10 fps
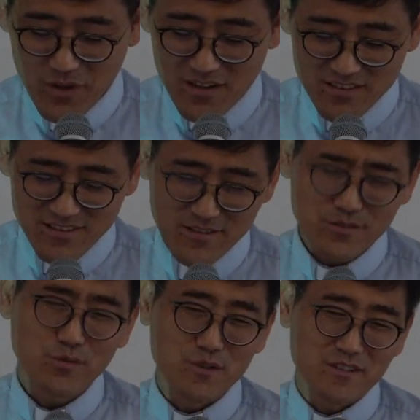We are
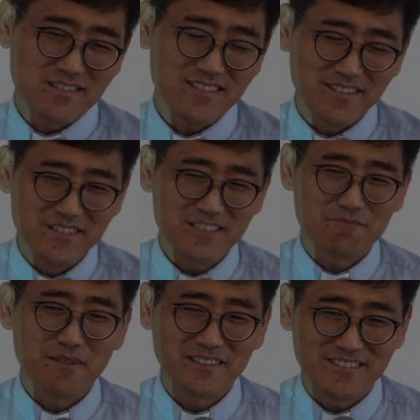stewards of
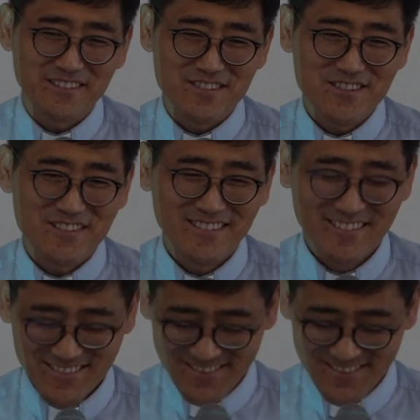this message.